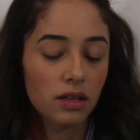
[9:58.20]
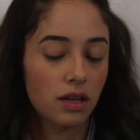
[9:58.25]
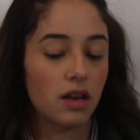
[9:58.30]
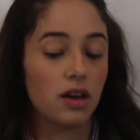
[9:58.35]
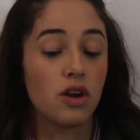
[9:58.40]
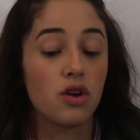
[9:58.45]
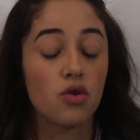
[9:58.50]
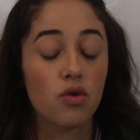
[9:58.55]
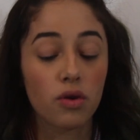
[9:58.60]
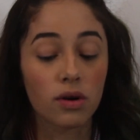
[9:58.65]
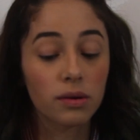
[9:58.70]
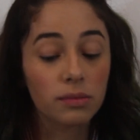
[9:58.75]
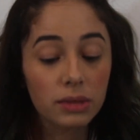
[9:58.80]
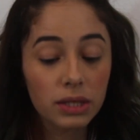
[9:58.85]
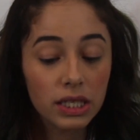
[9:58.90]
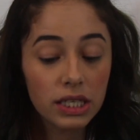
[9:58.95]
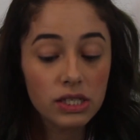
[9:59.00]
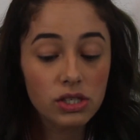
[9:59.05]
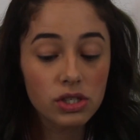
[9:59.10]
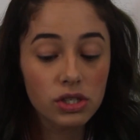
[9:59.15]
I
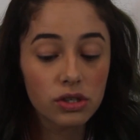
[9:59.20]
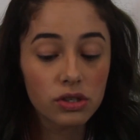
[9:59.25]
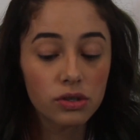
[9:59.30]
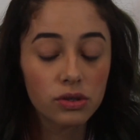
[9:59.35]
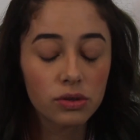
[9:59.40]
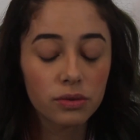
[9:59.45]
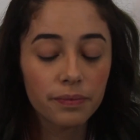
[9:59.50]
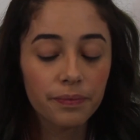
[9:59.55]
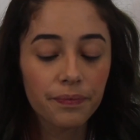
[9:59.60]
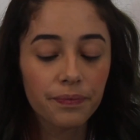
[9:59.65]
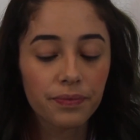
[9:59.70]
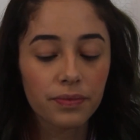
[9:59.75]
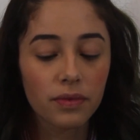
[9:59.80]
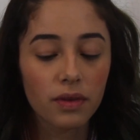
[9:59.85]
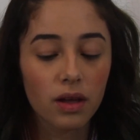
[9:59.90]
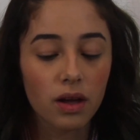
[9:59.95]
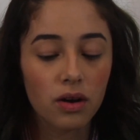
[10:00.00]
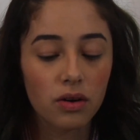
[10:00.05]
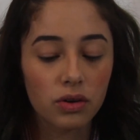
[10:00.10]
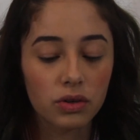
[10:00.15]
normally
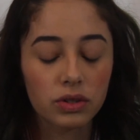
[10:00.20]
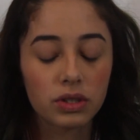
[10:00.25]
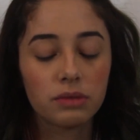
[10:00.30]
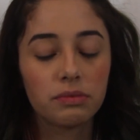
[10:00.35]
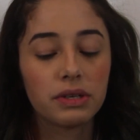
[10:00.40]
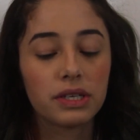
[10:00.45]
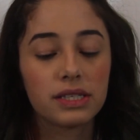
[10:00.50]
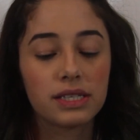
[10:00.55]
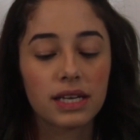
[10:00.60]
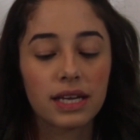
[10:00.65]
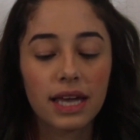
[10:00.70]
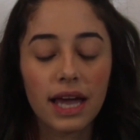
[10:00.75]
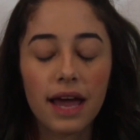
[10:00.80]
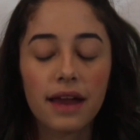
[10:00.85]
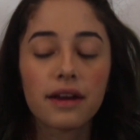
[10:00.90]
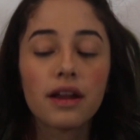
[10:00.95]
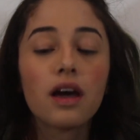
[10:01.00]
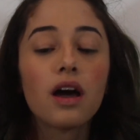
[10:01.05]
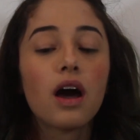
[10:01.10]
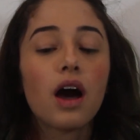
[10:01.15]
do, only because
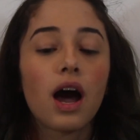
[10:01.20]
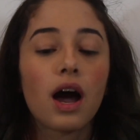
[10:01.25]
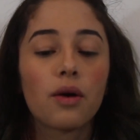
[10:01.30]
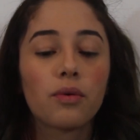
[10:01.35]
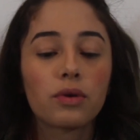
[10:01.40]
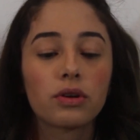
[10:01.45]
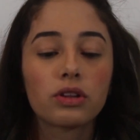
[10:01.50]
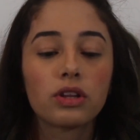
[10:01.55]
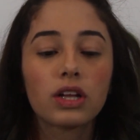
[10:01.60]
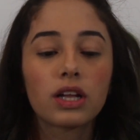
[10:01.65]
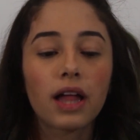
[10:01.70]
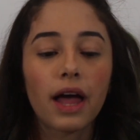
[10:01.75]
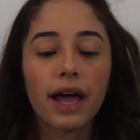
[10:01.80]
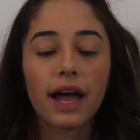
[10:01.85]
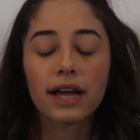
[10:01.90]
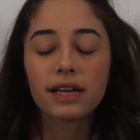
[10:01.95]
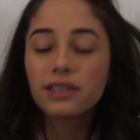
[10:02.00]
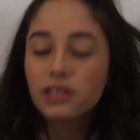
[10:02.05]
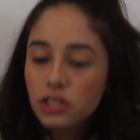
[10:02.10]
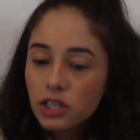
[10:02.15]
again, I wanna look like
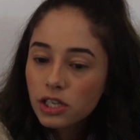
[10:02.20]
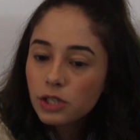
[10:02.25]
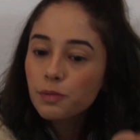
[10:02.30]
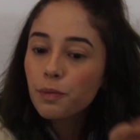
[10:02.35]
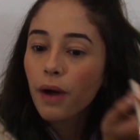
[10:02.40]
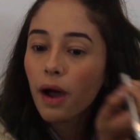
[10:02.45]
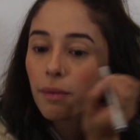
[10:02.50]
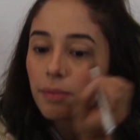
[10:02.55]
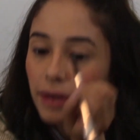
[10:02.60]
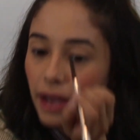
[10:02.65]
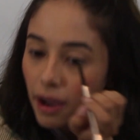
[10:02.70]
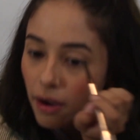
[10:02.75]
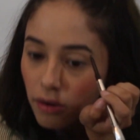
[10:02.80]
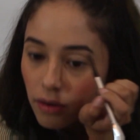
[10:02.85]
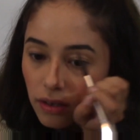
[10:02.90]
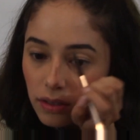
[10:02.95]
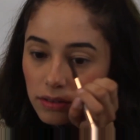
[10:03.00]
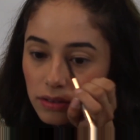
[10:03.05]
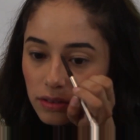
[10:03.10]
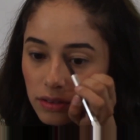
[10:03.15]
I just popped
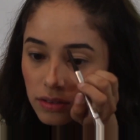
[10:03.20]
out